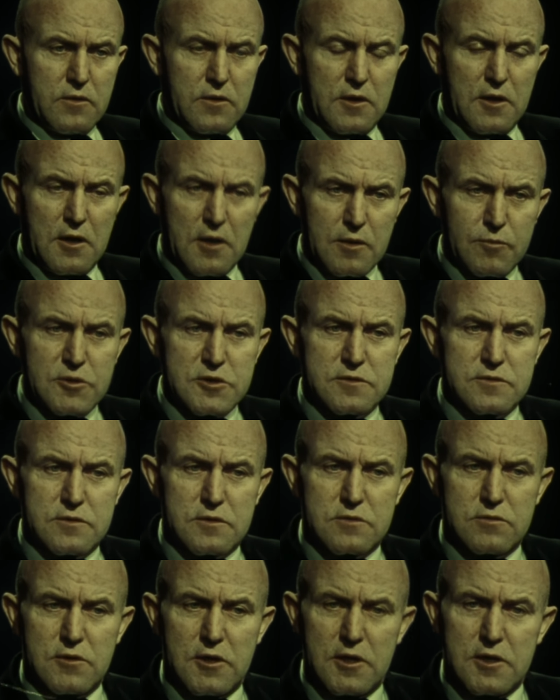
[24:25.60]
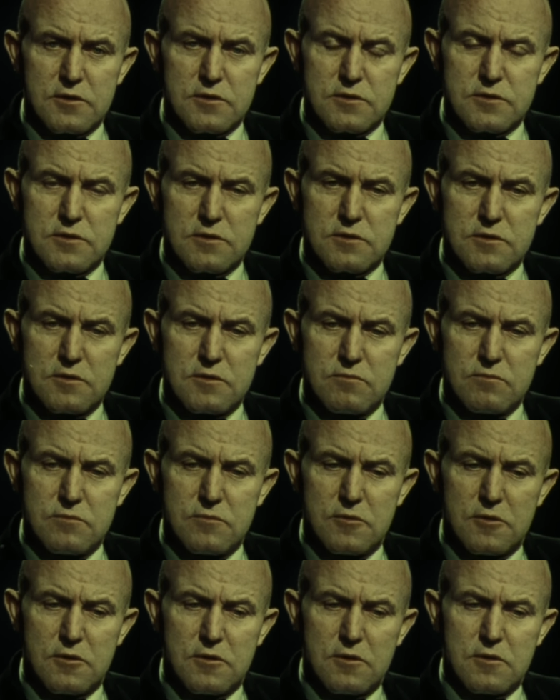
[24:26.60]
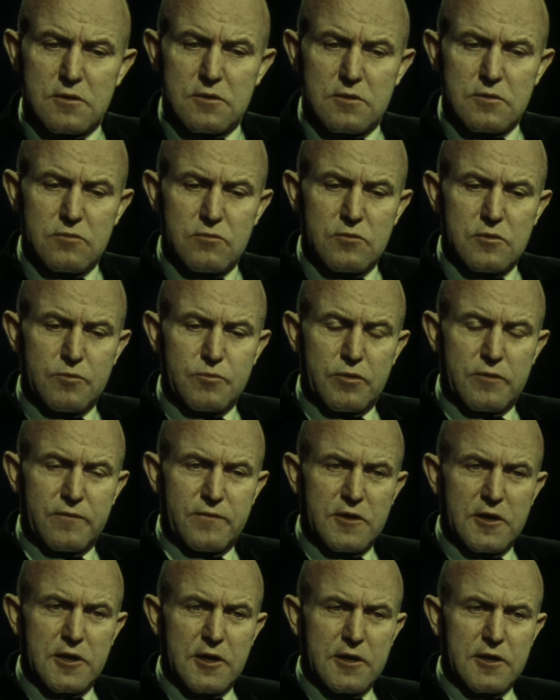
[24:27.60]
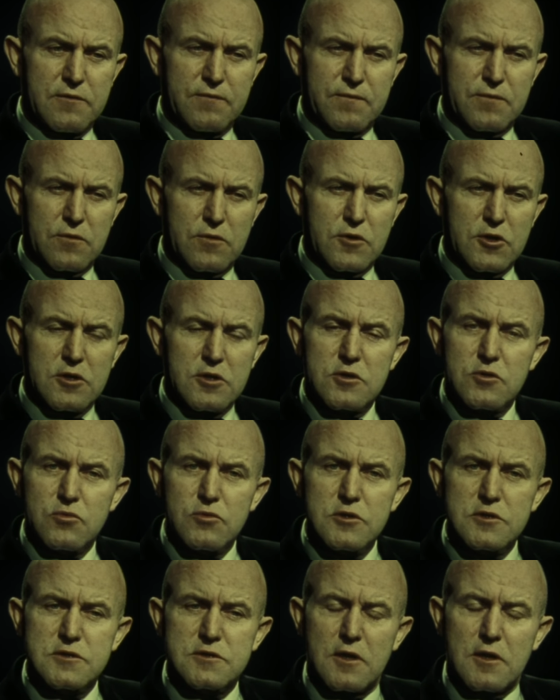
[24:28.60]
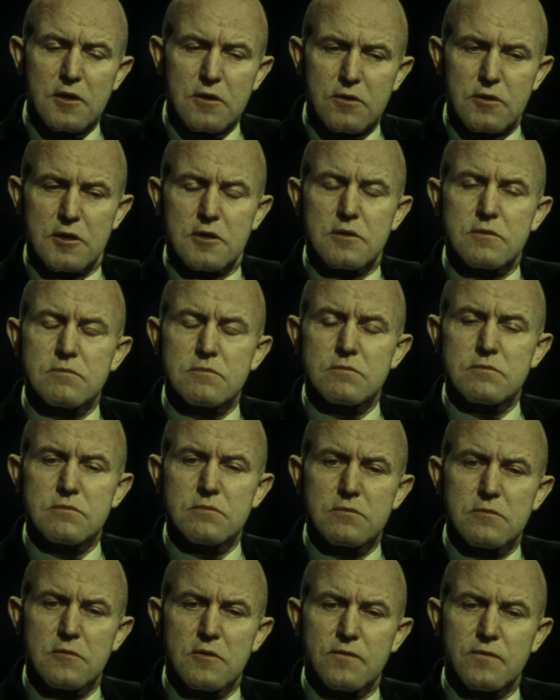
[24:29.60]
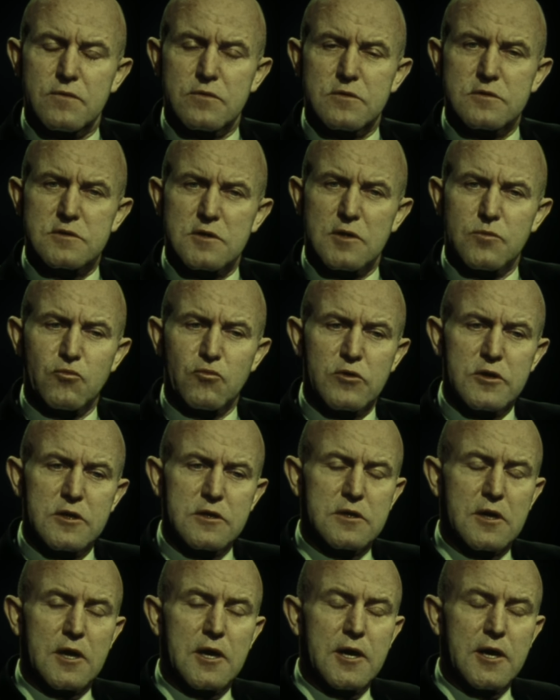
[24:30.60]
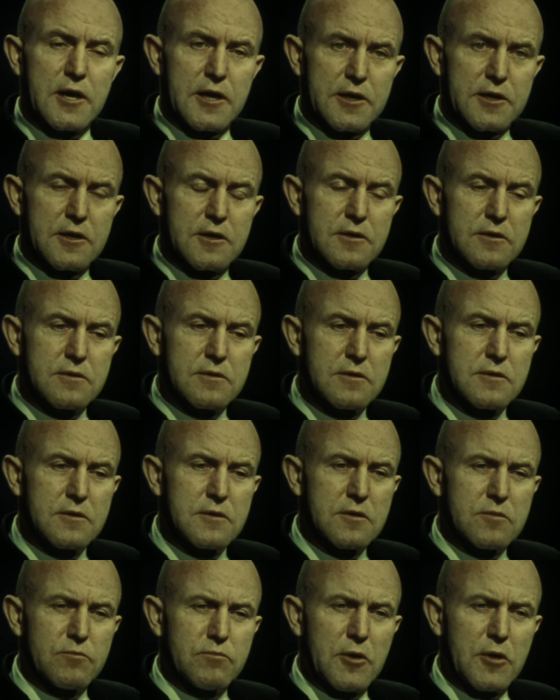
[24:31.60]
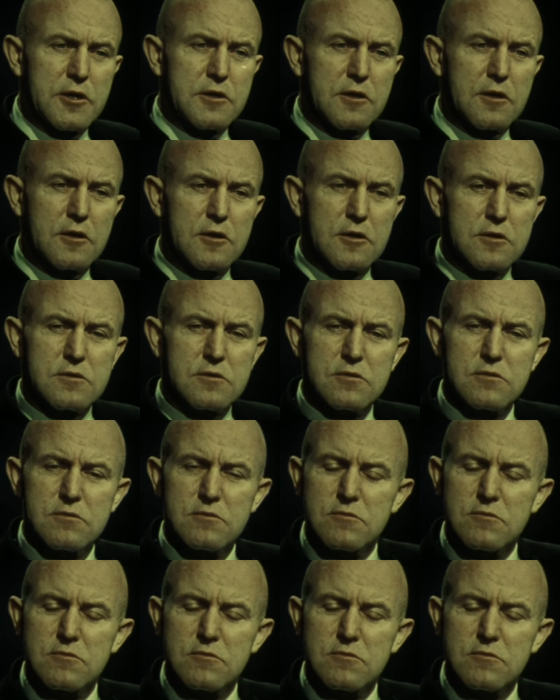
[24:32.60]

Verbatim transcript: The elements of the Trident system uh, will provide for increased area for the submarine to hide in, making it,